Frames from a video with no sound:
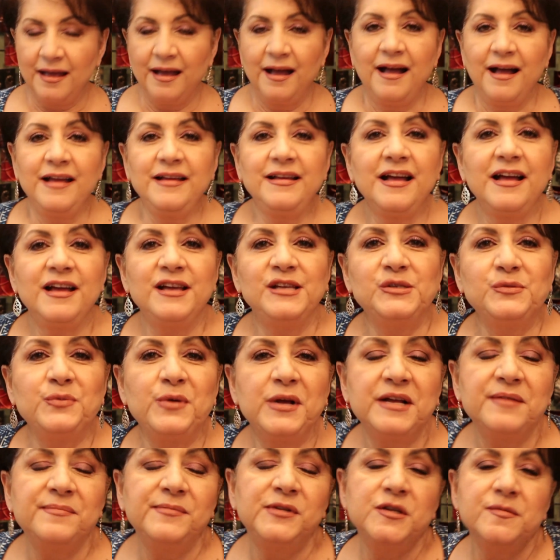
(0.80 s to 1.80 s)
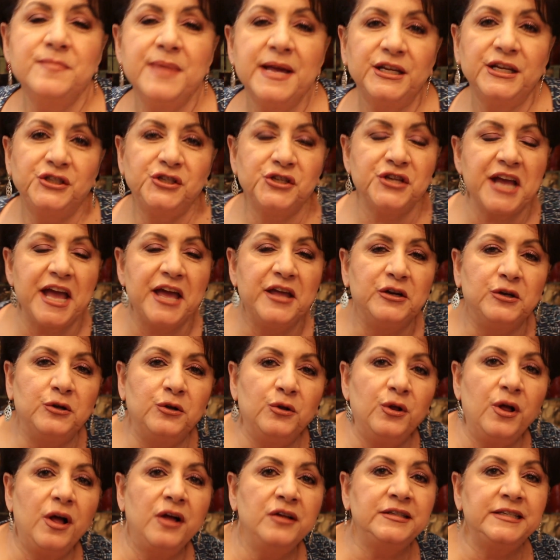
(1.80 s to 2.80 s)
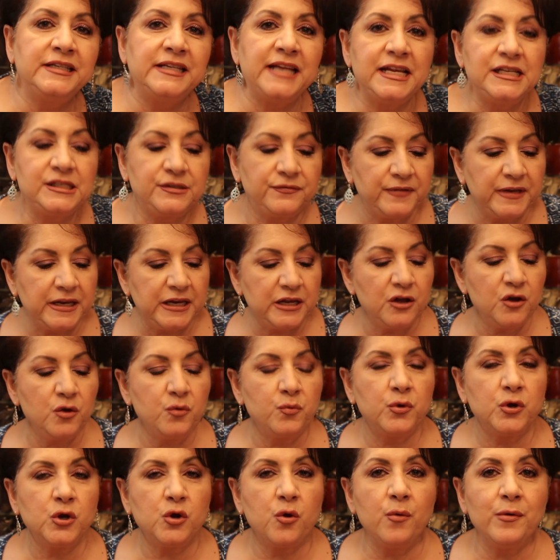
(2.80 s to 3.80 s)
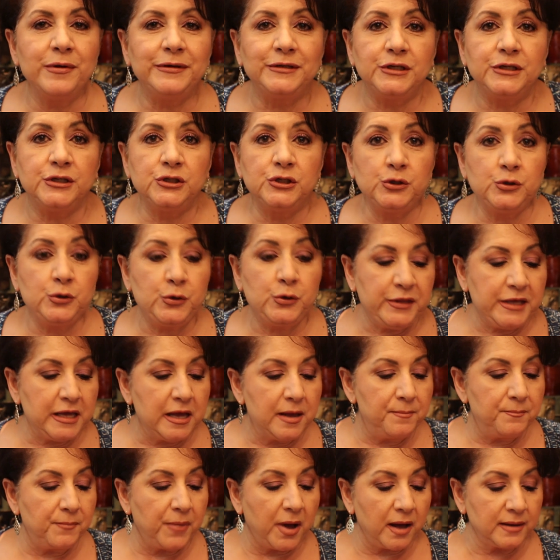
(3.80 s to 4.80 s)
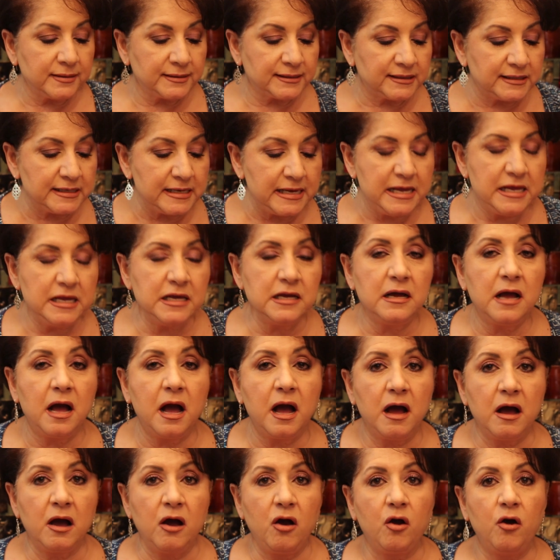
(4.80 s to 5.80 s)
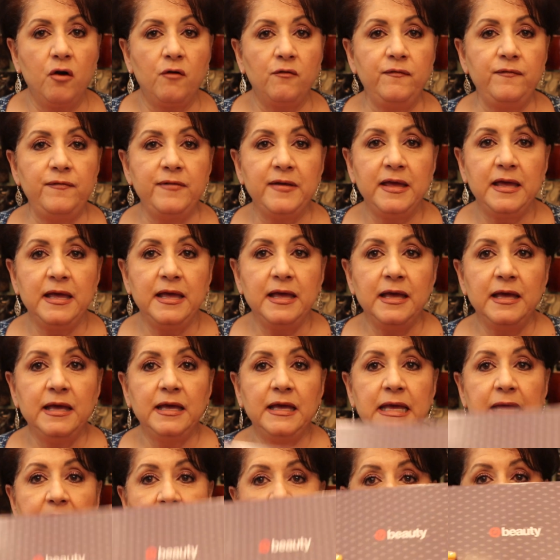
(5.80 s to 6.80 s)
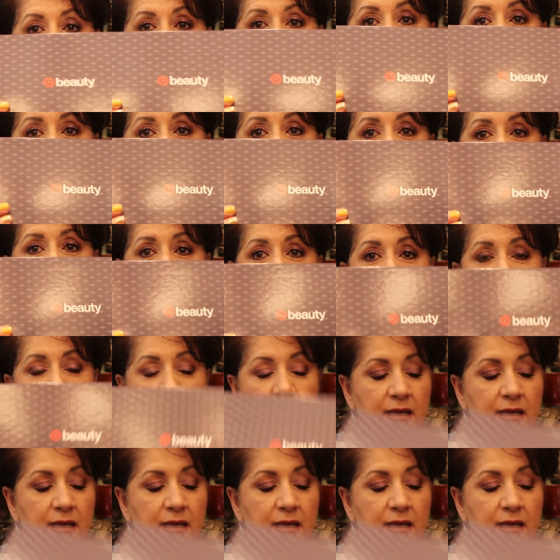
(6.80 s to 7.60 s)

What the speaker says: Hi guys, welcome to my channel. On today's video we're going to do the unboxing of his